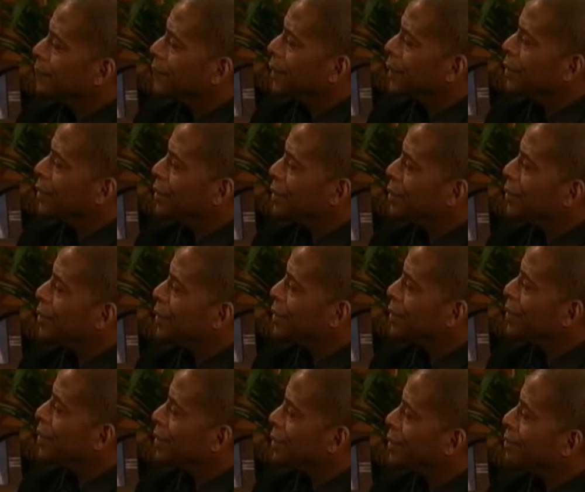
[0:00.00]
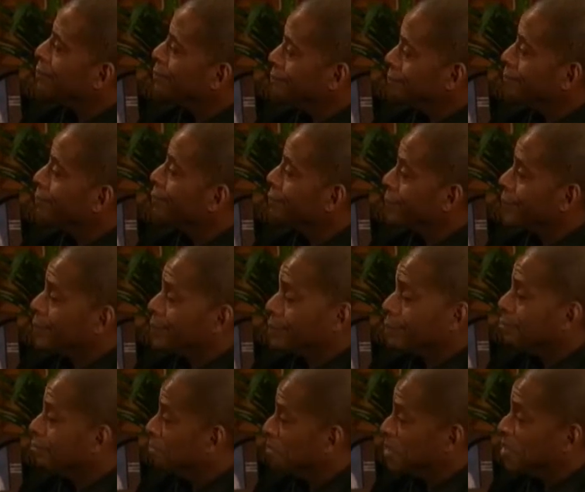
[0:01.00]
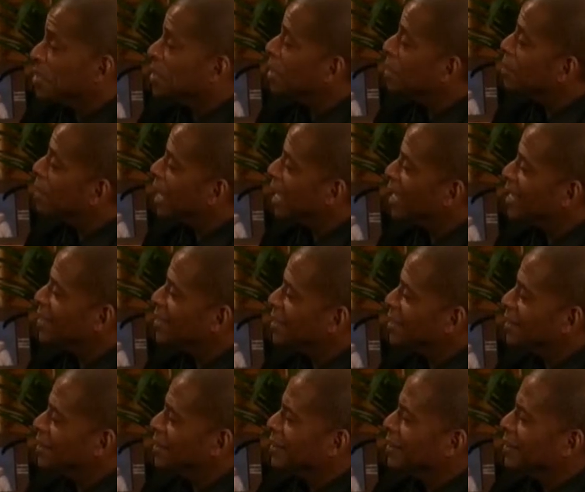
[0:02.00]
And you sure this is just gonna pass?